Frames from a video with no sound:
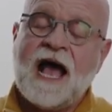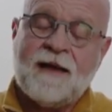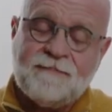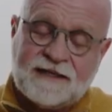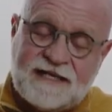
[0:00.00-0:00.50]

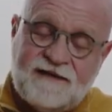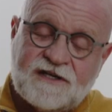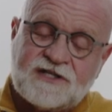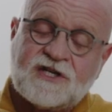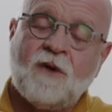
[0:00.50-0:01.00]
I believe
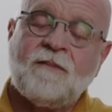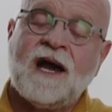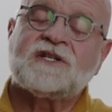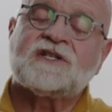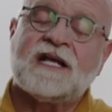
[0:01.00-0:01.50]
it so
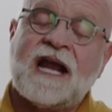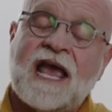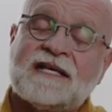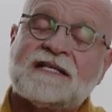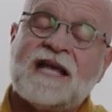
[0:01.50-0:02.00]
much that I
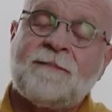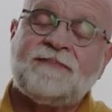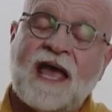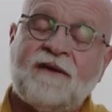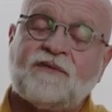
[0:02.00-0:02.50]
accept
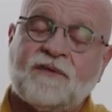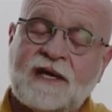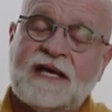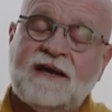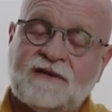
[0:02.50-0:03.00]
that free
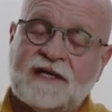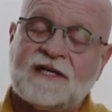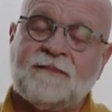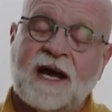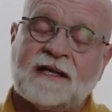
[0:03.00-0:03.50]
gift
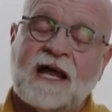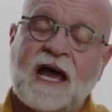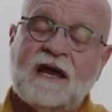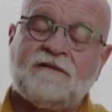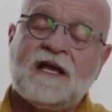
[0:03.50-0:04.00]
into my
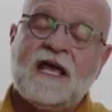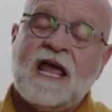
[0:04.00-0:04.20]
life.